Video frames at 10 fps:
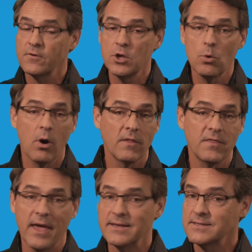for you on
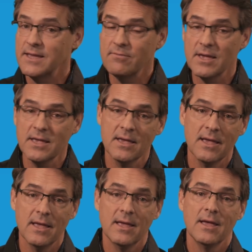Thanksgiving
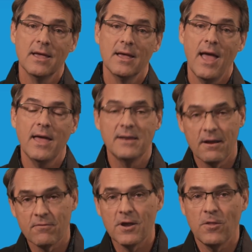and
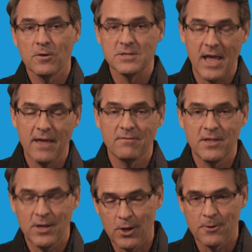every other day of
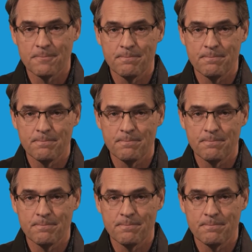the year.